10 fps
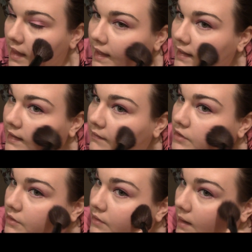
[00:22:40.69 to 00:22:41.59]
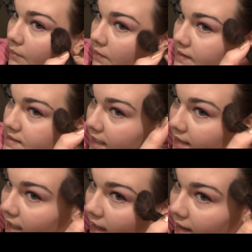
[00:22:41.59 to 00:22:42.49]
it gives you double the
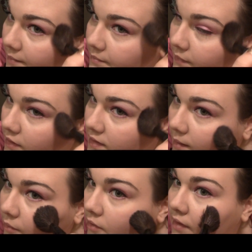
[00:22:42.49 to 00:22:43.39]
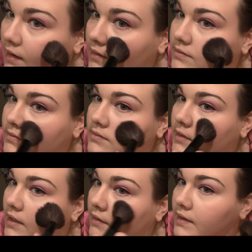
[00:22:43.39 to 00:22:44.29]
stay time, or double the,
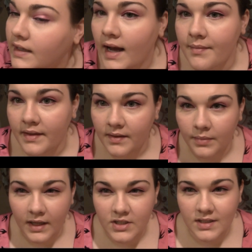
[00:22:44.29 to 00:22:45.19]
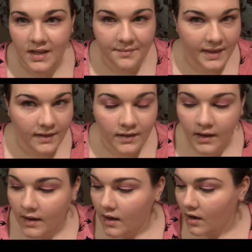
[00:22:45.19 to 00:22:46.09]
you know, the time that the blush is going to be
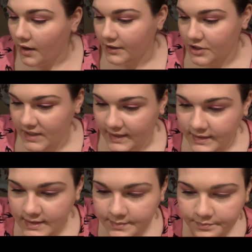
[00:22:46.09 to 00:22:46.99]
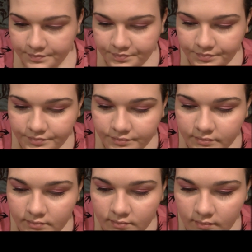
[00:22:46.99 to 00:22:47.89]
on your cheeks.
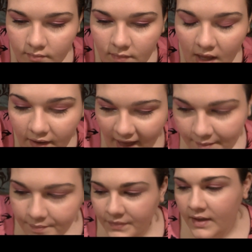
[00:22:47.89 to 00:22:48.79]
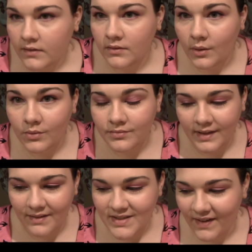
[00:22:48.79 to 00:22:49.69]
Okay, woo,
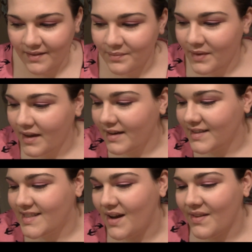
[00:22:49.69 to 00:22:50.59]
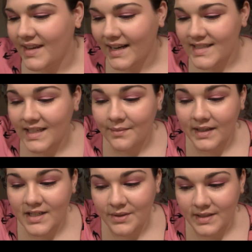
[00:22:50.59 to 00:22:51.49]
that was fun. So the next thing I'm
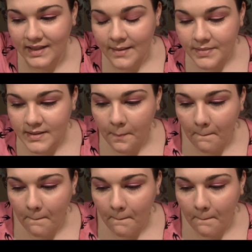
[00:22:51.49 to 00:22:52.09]
going to do is lips.